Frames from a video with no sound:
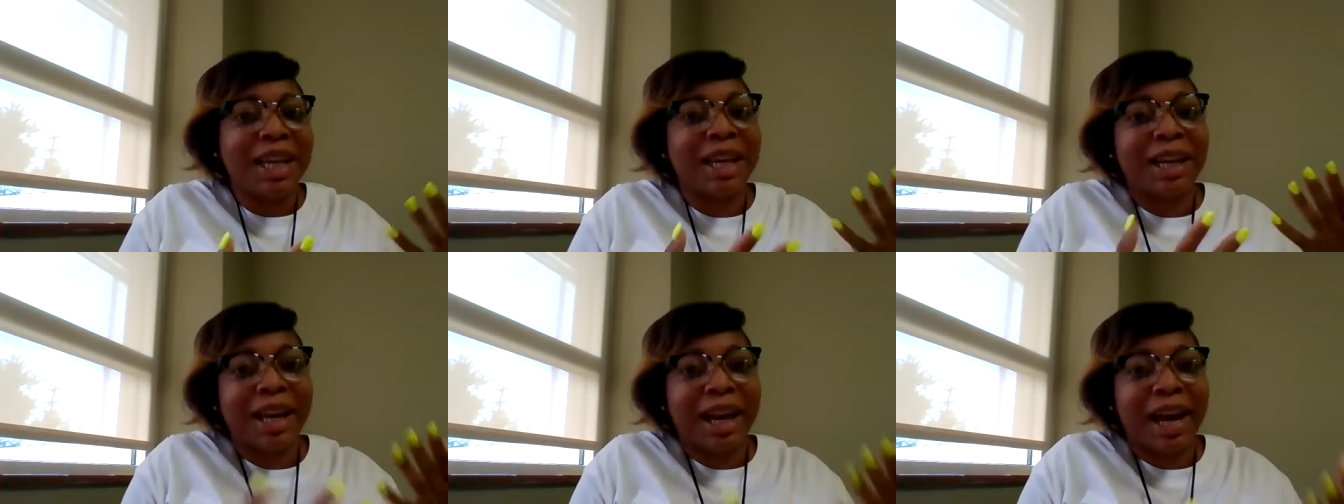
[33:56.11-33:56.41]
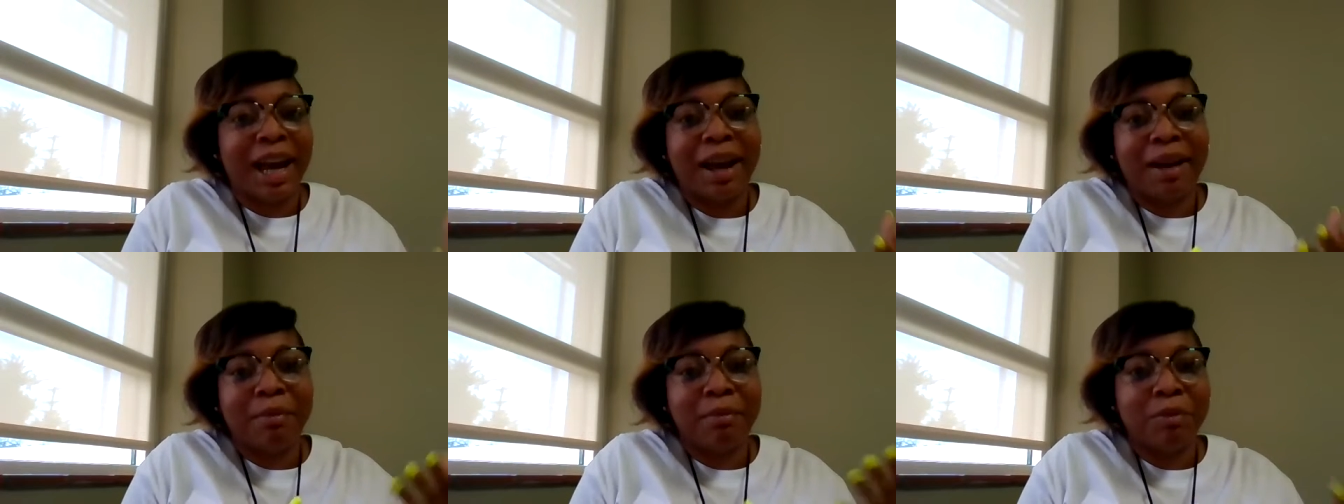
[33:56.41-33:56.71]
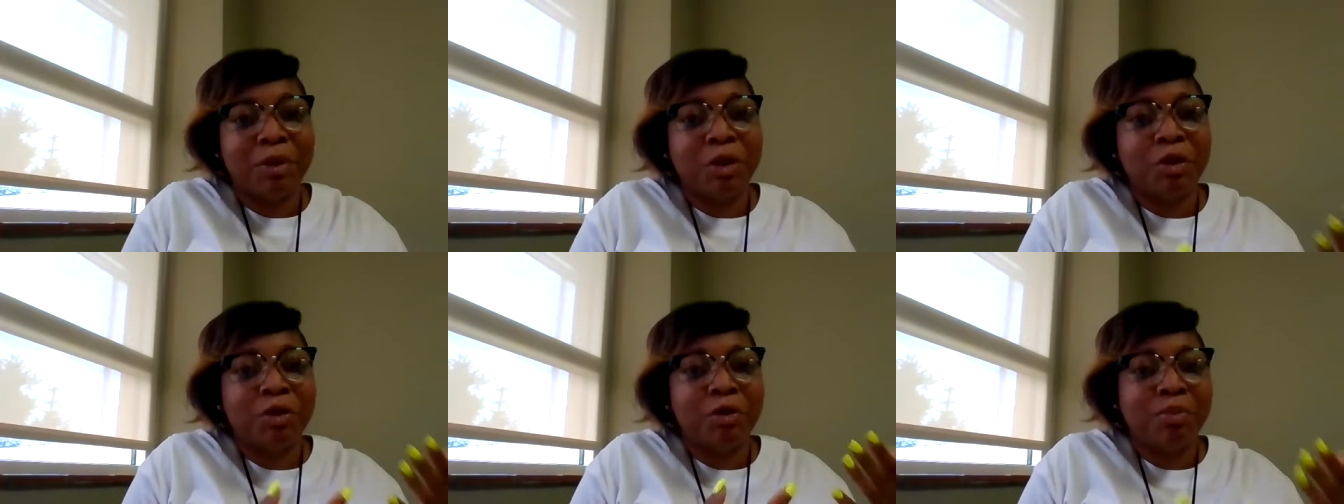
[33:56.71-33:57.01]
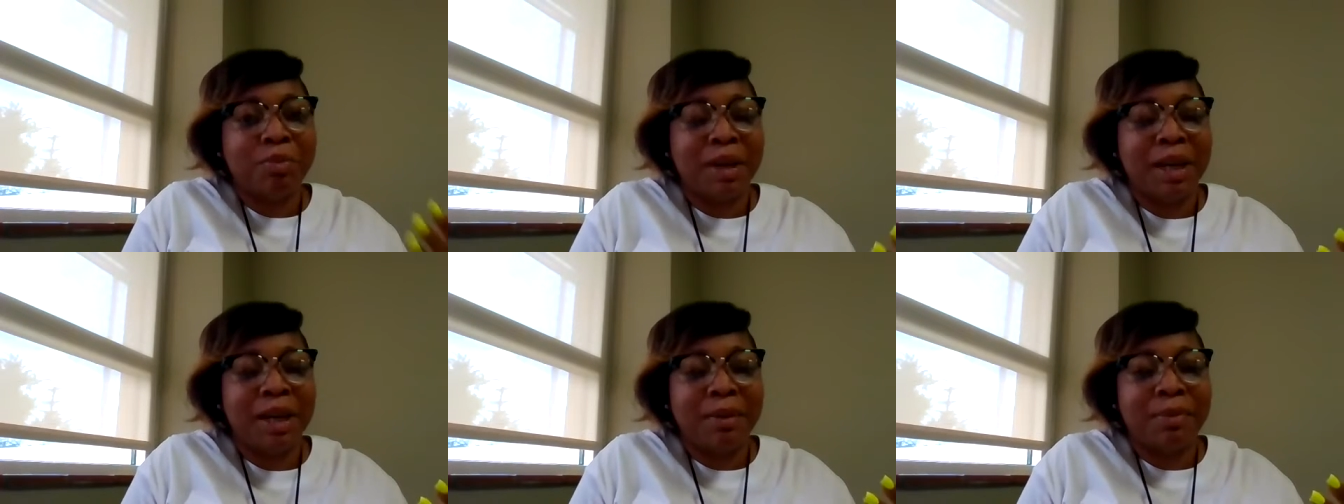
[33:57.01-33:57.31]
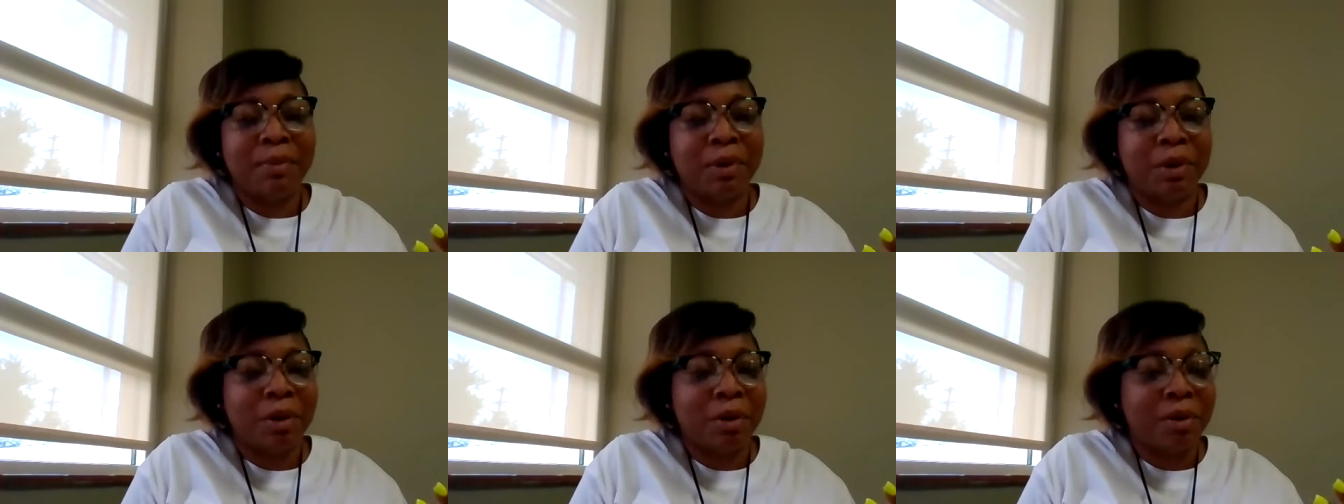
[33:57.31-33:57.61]
cannot move
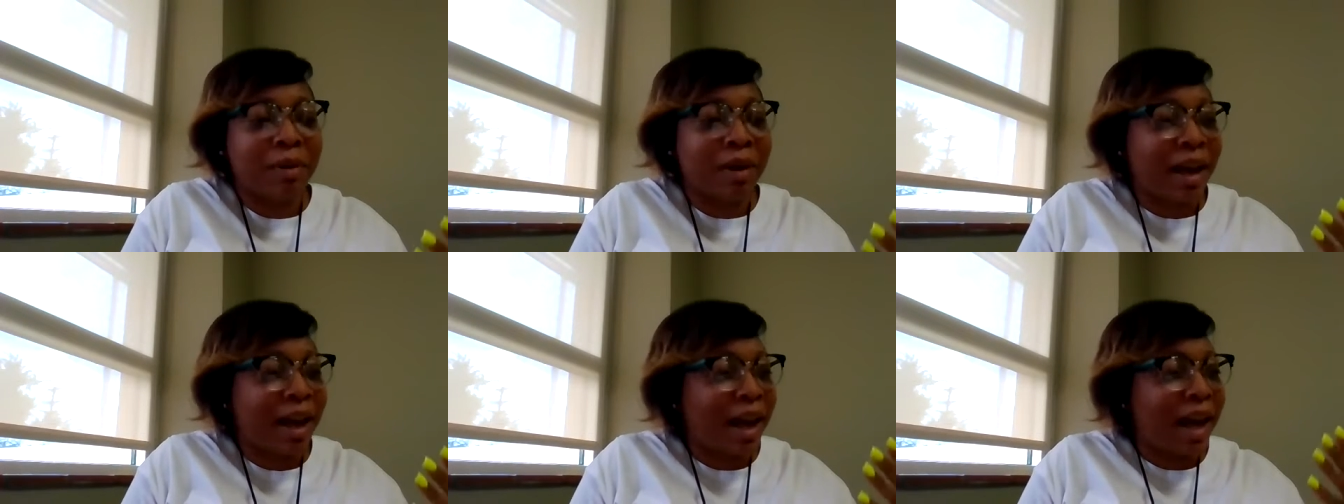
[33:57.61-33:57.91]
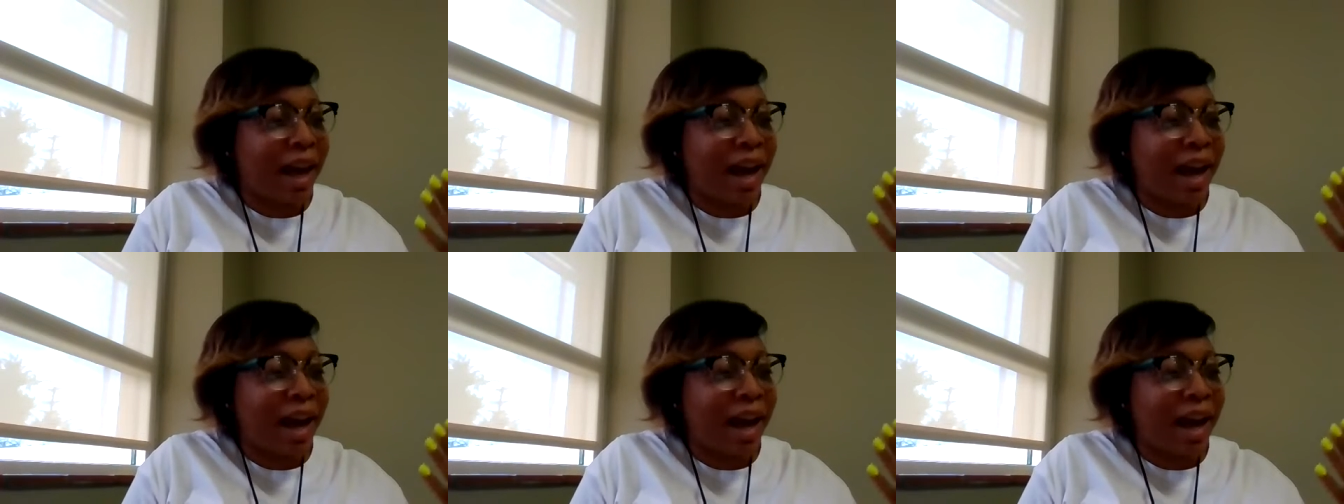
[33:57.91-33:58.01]
people